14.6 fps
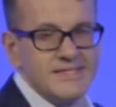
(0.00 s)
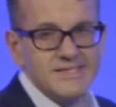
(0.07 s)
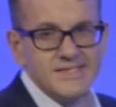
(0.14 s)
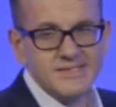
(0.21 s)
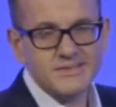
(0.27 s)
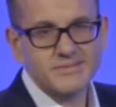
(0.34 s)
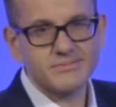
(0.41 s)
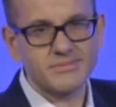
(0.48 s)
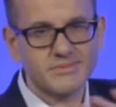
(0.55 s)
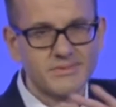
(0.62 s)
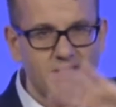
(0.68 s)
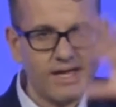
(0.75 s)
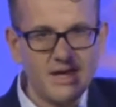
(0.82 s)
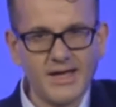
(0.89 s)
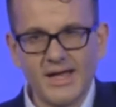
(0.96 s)
is
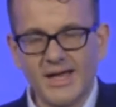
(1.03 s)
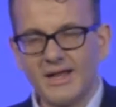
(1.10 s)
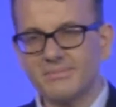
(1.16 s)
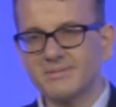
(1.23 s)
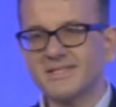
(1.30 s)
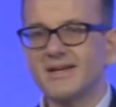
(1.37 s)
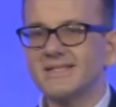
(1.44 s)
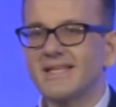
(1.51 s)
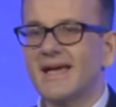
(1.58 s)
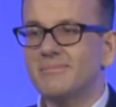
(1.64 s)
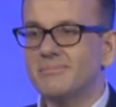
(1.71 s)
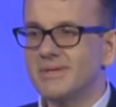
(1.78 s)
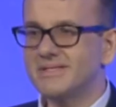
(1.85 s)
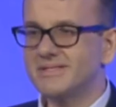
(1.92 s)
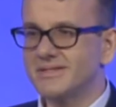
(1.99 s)
an upside down
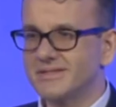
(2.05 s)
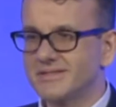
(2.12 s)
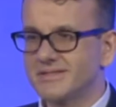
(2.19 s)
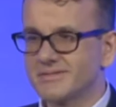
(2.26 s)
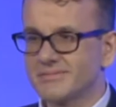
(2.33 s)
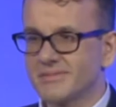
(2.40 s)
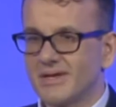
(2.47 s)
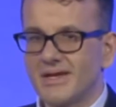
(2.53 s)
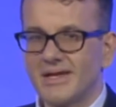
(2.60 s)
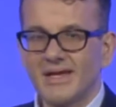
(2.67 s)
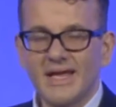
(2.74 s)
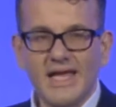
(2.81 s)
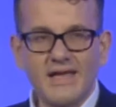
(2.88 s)
business. If